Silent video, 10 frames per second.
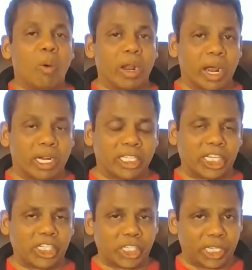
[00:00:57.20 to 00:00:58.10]
1 hour
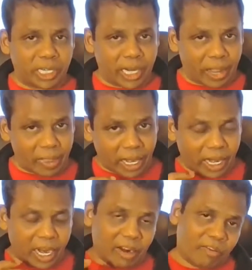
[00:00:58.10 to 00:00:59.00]
session, and
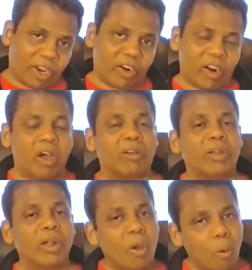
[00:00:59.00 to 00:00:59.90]
then kind of figure
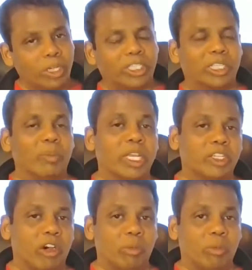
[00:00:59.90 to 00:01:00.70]
out which is the best